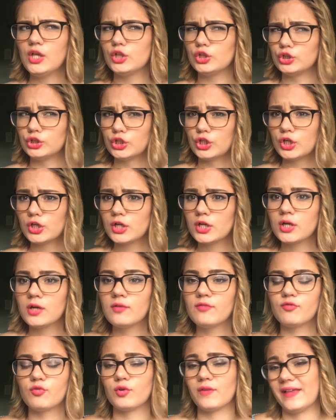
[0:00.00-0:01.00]
look
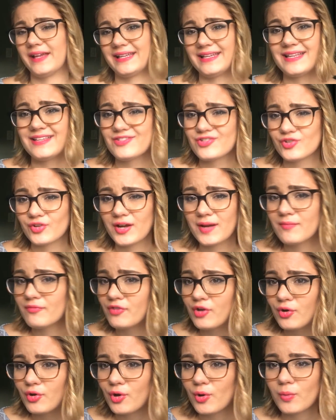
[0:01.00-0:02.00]
for like an Instagram
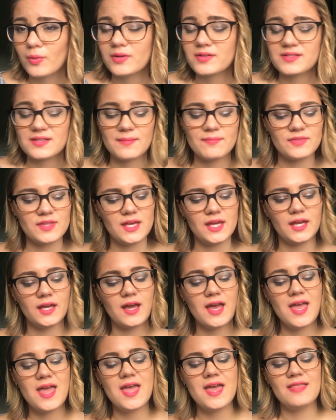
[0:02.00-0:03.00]
photo or something.
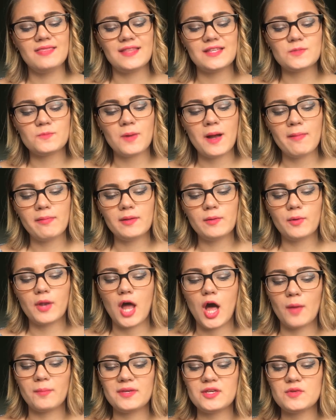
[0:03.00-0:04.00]
That's probably what
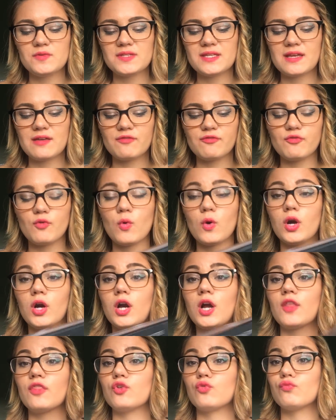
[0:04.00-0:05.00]
I'll be using it
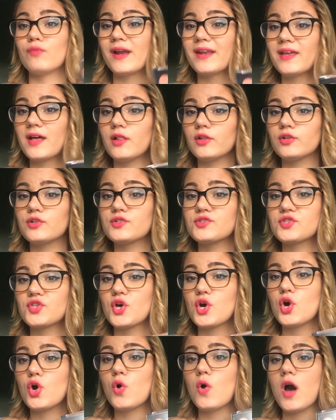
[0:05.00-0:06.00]
for. The red colors
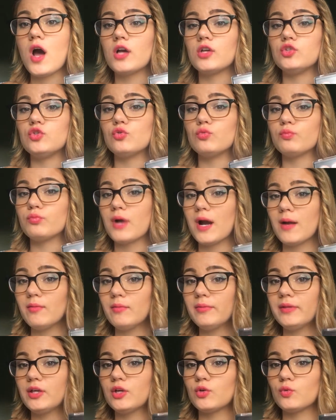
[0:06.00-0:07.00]
though, you
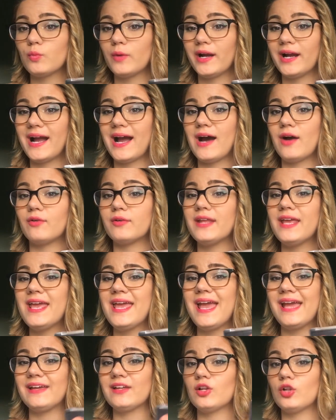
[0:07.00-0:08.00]
probably could wear out
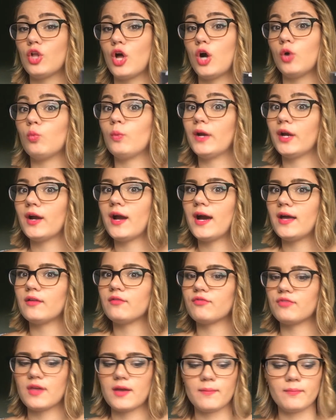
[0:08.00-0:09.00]
and get a long wear out
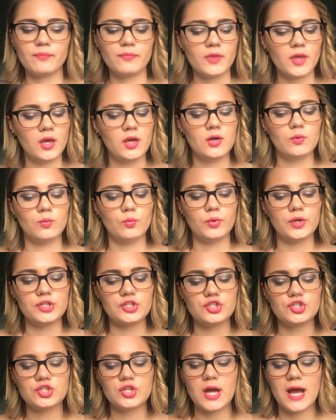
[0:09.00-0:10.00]
of them,
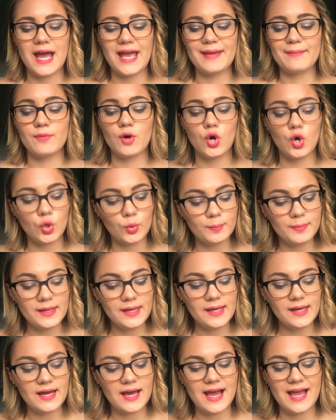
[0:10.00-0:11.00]
which I am
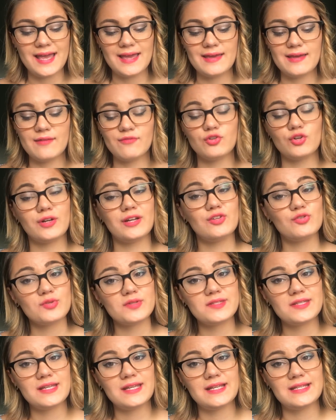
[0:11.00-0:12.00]
hoping. If you're
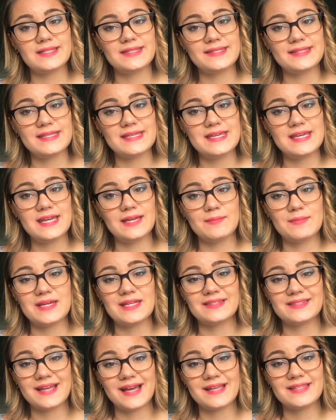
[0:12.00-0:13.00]
interested in seeing me
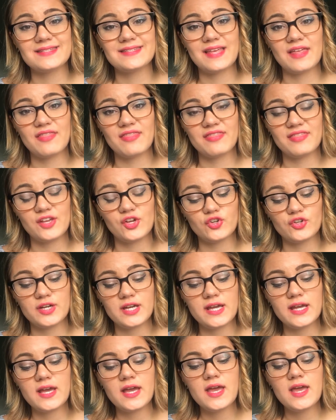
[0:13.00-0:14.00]
test that
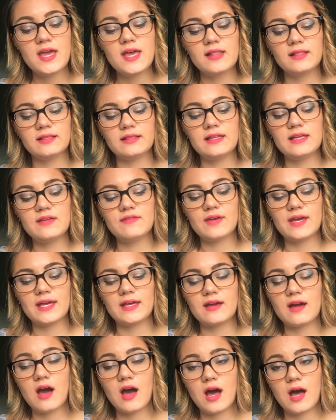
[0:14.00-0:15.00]
theory, leave a
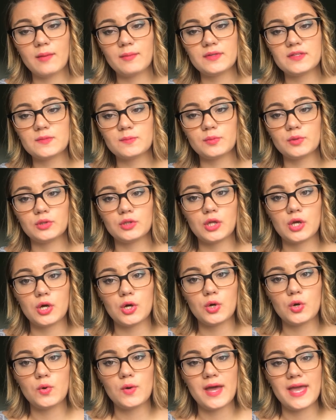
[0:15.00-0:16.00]
comment
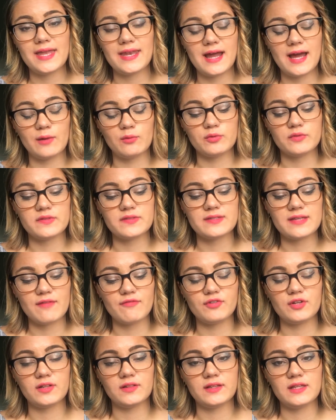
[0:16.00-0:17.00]
below and I will
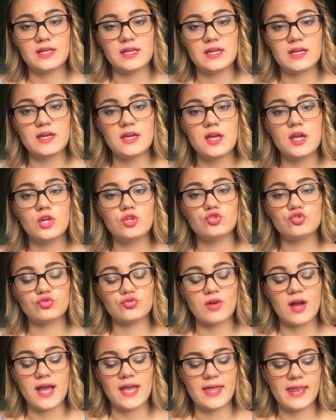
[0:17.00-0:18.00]
definitely
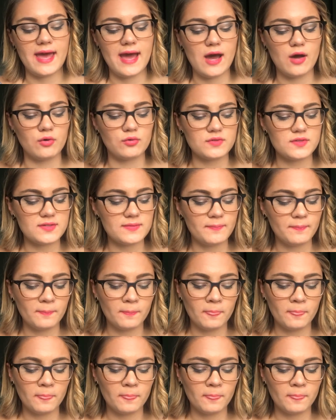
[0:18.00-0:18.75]
try it out.